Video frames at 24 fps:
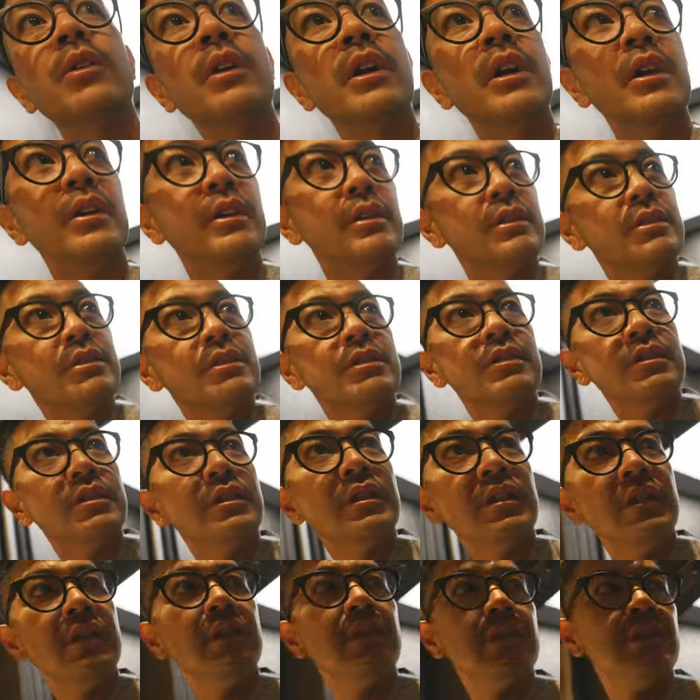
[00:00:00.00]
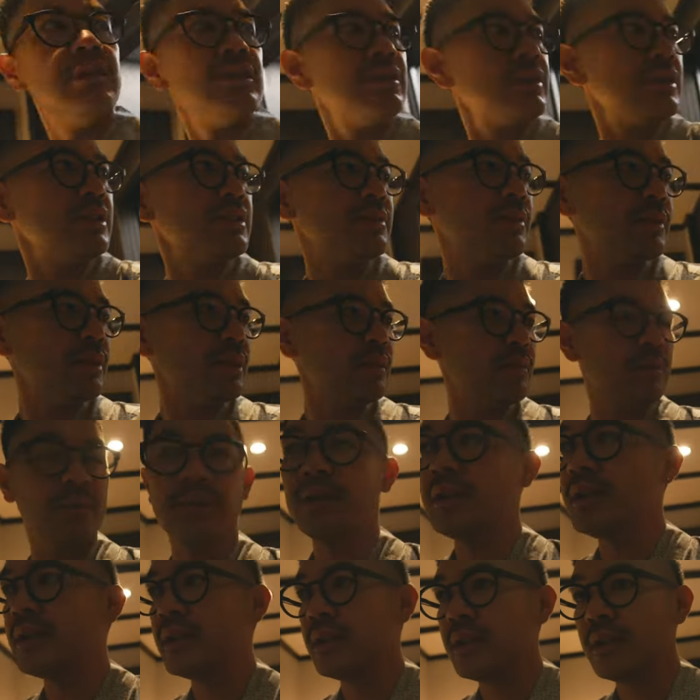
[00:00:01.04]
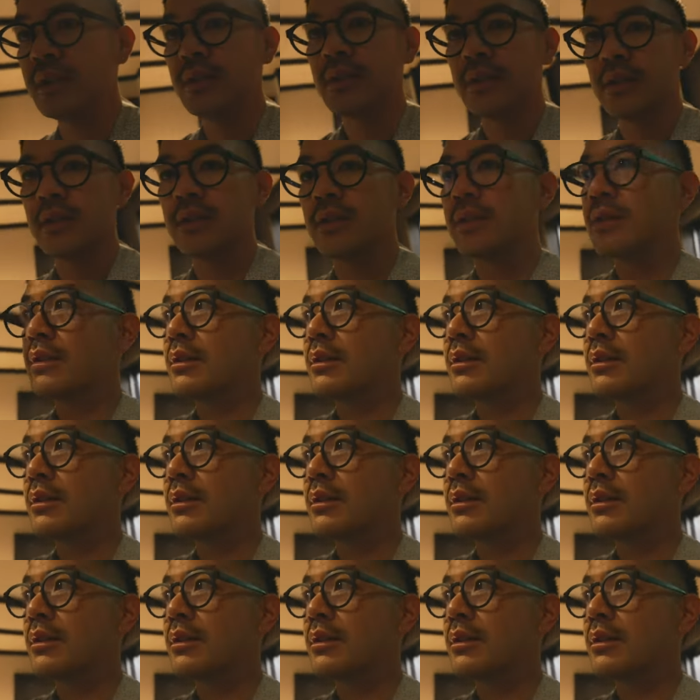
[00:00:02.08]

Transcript: Where is she? 321.